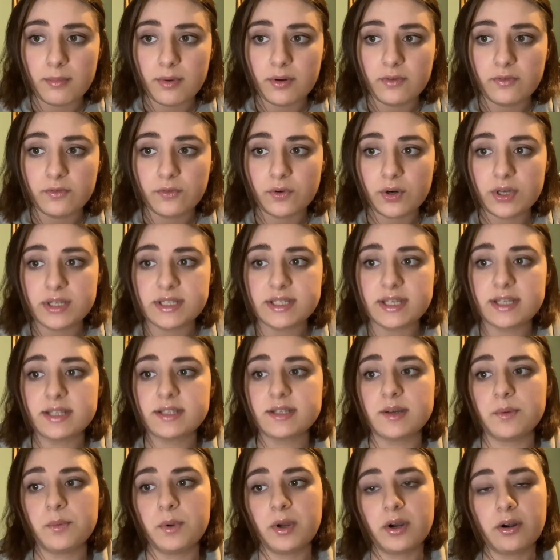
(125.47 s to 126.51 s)
Freud says
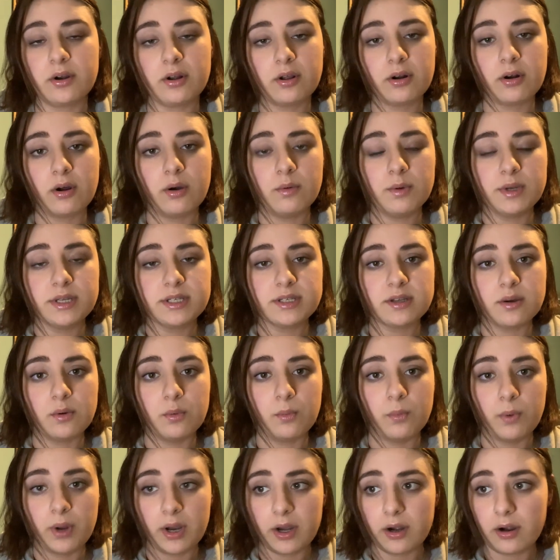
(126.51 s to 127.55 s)
that we are not always
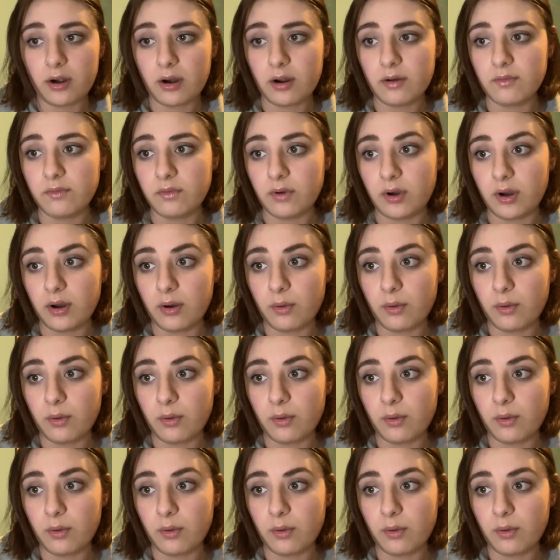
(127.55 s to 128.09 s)
aware of